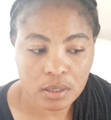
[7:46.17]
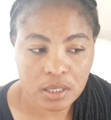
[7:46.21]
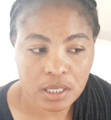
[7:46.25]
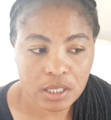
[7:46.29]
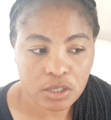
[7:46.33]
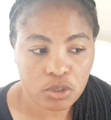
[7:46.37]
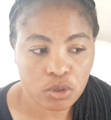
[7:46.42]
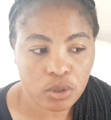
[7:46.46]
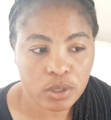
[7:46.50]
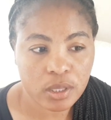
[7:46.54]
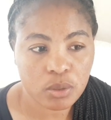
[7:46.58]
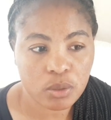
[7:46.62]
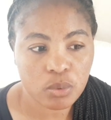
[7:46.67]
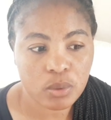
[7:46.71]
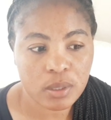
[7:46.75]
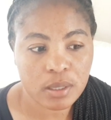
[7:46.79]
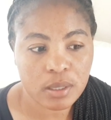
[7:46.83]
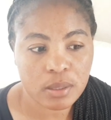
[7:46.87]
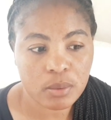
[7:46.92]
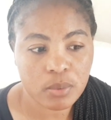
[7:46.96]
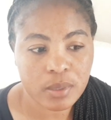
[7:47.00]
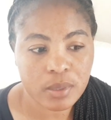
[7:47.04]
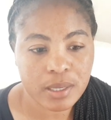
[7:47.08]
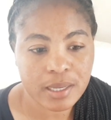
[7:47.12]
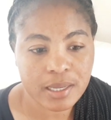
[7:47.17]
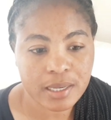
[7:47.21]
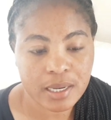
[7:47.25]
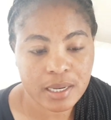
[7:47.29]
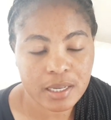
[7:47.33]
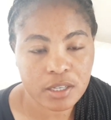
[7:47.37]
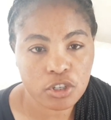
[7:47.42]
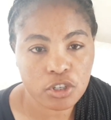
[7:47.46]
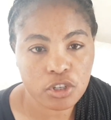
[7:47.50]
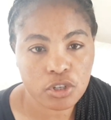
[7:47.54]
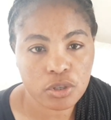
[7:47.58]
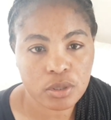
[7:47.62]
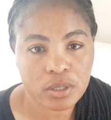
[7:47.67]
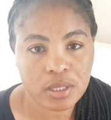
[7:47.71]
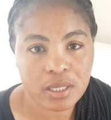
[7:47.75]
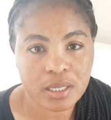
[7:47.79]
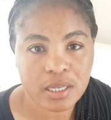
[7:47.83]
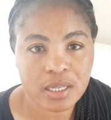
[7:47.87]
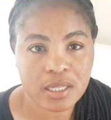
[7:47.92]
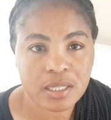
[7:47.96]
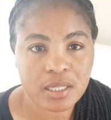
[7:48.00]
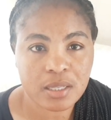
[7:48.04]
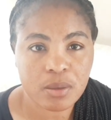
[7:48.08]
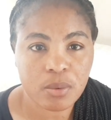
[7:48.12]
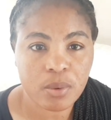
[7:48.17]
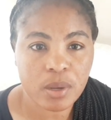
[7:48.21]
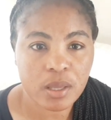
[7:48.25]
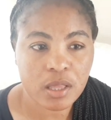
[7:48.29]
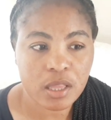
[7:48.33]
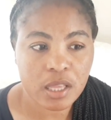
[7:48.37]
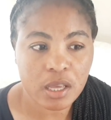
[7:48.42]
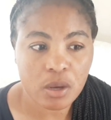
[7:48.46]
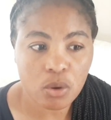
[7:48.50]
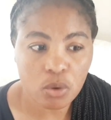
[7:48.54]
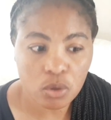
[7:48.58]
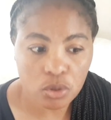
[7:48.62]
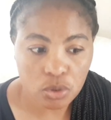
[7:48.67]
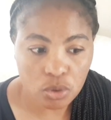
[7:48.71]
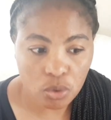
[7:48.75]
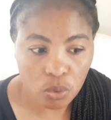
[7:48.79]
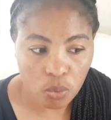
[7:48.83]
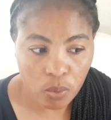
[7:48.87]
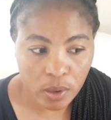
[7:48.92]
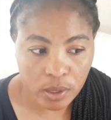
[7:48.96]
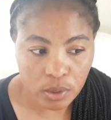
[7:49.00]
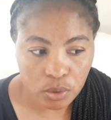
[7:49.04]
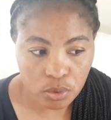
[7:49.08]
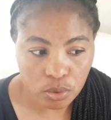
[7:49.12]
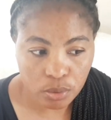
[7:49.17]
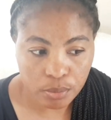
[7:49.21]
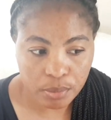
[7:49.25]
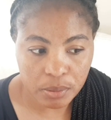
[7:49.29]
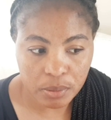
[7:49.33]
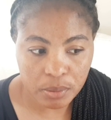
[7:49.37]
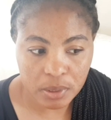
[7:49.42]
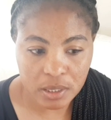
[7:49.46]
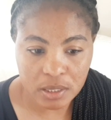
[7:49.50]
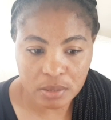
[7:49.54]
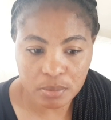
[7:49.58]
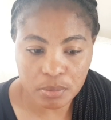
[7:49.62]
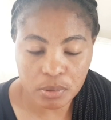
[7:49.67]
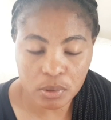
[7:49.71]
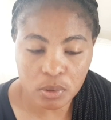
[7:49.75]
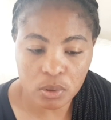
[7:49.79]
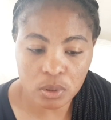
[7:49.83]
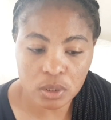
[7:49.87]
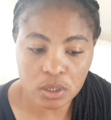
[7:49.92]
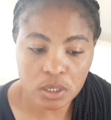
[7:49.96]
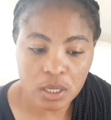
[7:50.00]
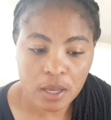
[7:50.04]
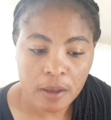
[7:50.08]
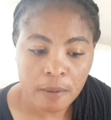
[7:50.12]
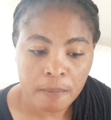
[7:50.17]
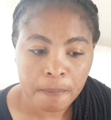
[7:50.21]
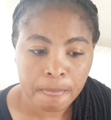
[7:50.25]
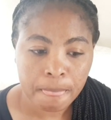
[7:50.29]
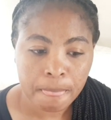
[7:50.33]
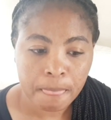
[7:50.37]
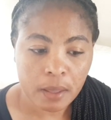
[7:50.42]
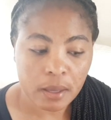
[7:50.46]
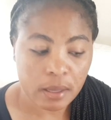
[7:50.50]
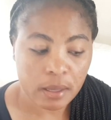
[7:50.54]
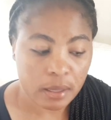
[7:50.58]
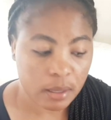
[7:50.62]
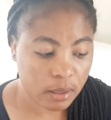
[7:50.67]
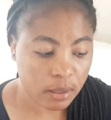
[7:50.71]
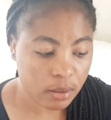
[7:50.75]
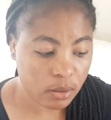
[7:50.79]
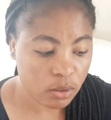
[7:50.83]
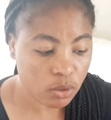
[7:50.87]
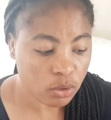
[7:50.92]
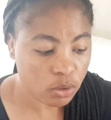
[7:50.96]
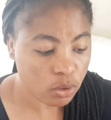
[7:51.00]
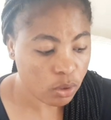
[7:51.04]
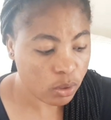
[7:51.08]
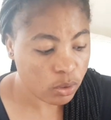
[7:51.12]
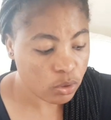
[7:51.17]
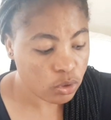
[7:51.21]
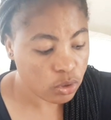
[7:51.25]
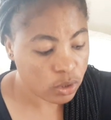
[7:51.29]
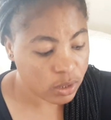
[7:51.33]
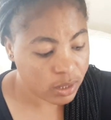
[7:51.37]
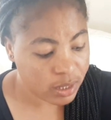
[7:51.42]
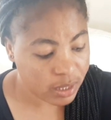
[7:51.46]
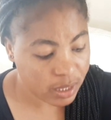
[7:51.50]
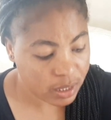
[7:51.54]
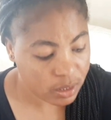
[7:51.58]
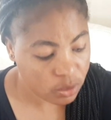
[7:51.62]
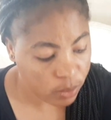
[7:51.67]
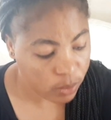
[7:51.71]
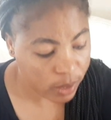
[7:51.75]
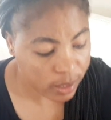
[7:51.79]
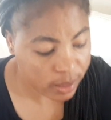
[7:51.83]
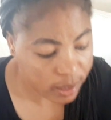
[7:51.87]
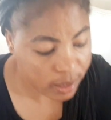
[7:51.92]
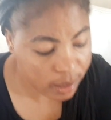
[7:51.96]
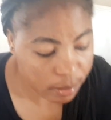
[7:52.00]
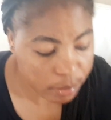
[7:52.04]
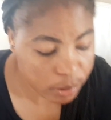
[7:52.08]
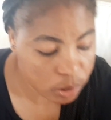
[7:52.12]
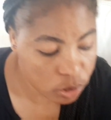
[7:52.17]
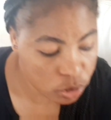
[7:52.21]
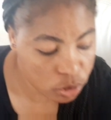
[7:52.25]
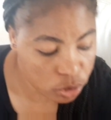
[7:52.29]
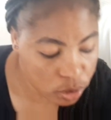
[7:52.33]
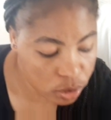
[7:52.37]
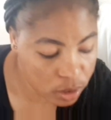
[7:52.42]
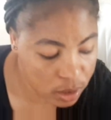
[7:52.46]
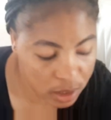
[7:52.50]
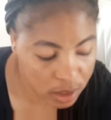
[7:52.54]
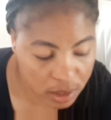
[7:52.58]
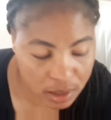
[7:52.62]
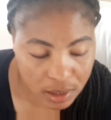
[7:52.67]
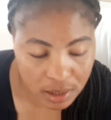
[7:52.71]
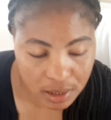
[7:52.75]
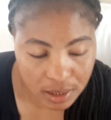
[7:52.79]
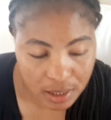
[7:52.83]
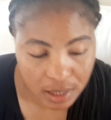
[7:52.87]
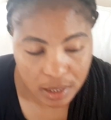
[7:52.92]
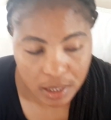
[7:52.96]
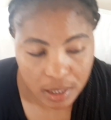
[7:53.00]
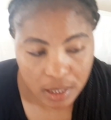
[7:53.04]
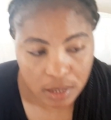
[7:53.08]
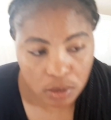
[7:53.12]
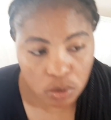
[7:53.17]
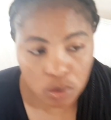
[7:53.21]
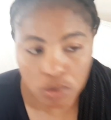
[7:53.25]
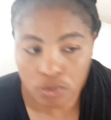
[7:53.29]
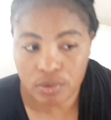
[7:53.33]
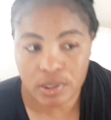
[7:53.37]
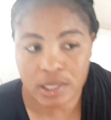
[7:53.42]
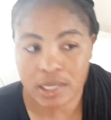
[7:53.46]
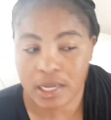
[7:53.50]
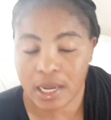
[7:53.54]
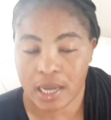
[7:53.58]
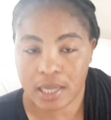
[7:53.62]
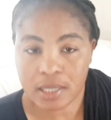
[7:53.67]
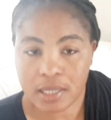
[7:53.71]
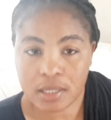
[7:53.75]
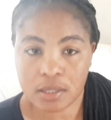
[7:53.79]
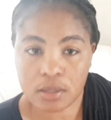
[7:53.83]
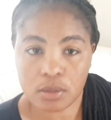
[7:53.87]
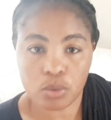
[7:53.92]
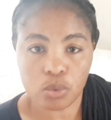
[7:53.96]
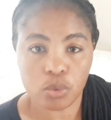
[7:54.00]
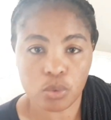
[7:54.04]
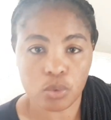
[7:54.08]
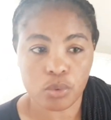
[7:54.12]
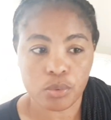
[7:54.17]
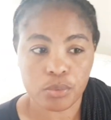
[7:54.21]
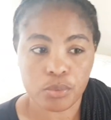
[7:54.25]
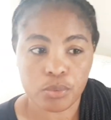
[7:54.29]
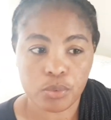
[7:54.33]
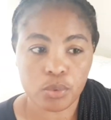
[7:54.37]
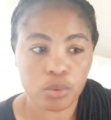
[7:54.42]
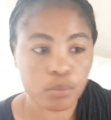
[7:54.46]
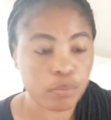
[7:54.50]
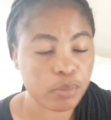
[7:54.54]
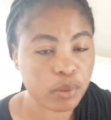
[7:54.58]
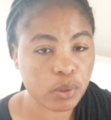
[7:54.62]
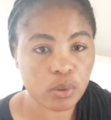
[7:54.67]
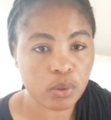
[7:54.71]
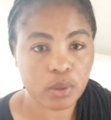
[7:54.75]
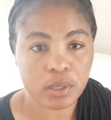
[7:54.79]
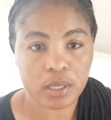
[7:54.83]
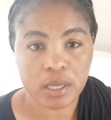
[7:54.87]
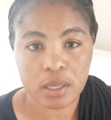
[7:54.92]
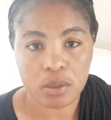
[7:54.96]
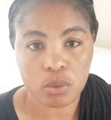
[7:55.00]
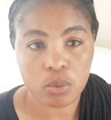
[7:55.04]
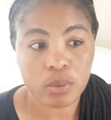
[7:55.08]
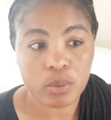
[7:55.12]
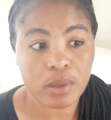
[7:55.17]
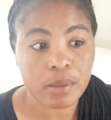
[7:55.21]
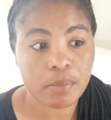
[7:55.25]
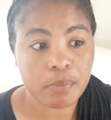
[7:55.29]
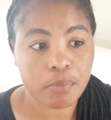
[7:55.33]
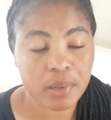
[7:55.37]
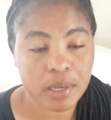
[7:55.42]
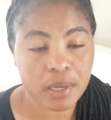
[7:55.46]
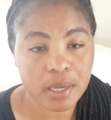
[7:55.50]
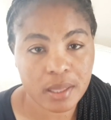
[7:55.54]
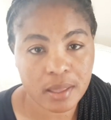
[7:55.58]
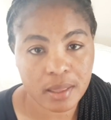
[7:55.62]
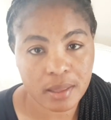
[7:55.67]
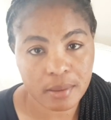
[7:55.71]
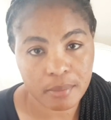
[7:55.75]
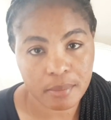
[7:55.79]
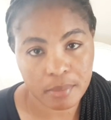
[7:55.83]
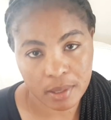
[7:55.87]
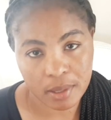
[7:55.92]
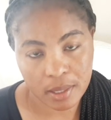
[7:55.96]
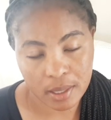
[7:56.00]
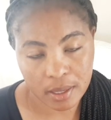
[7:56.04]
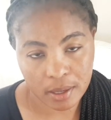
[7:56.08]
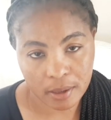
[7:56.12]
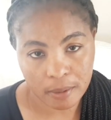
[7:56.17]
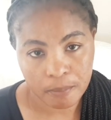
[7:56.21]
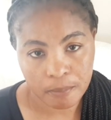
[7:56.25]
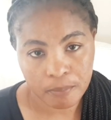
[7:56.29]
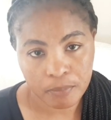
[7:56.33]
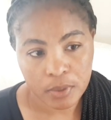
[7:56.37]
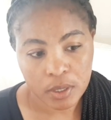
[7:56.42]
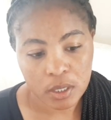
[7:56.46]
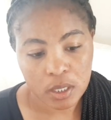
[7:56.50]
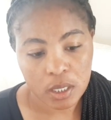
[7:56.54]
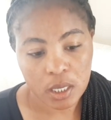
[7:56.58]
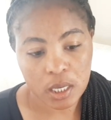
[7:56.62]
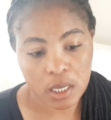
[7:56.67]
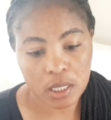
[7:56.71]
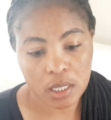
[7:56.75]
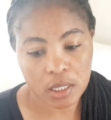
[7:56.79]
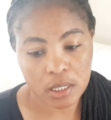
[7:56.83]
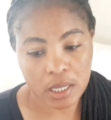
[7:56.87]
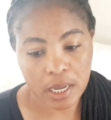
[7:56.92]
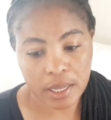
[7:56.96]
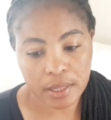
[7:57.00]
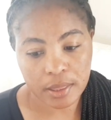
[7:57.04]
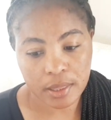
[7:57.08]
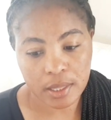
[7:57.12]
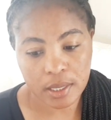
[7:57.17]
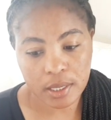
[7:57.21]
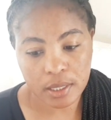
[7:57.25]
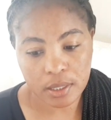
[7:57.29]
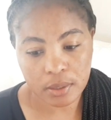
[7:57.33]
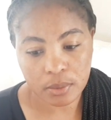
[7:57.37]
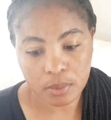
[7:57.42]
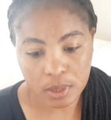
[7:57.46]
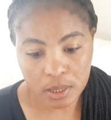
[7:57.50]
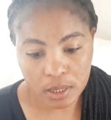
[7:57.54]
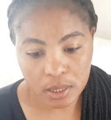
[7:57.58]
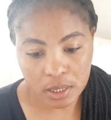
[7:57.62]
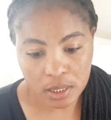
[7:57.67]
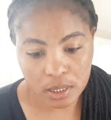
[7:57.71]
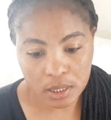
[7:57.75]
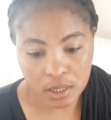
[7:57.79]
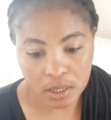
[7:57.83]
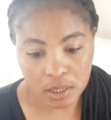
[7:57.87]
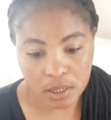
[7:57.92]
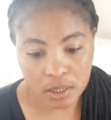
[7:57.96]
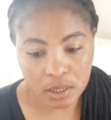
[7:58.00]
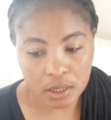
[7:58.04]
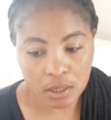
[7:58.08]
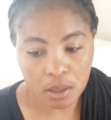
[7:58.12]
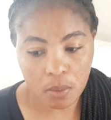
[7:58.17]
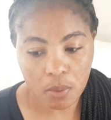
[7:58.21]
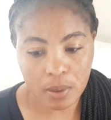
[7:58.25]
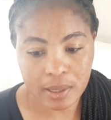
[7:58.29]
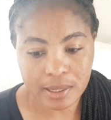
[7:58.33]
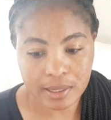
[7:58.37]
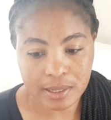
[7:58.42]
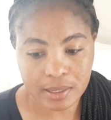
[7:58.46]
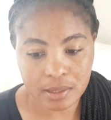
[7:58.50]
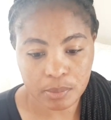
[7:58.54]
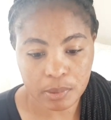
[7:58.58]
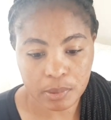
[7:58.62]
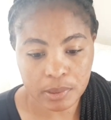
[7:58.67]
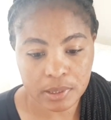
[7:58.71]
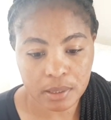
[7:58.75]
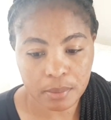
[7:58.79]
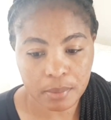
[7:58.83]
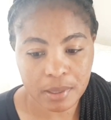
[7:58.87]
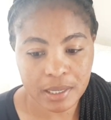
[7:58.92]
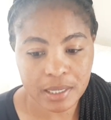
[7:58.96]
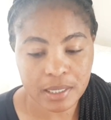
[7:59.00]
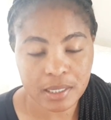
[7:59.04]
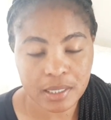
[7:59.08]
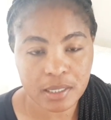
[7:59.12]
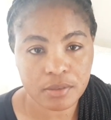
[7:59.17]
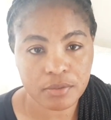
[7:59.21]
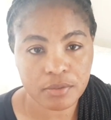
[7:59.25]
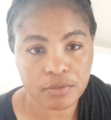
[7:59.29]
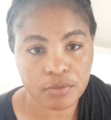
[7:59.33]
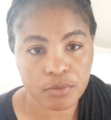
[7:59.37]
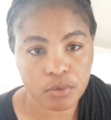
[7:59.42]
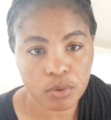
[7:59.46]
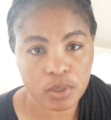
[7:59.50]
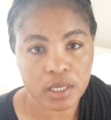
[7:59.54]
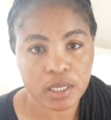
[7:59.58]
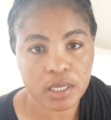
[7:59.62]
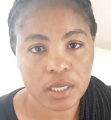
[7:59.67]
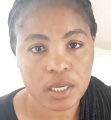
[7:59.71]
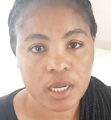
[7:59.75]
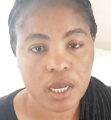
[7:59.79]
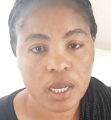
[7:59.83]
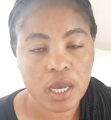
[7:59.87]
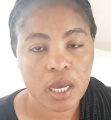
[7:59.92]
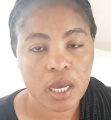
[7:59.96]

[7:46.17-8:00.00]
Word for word: just so that we, we raise children the way they also want to be raised. Because, you know, children's one thing about children is that they don't really ask too to be on earth. We bring them here. And I think really it is our responsibility fully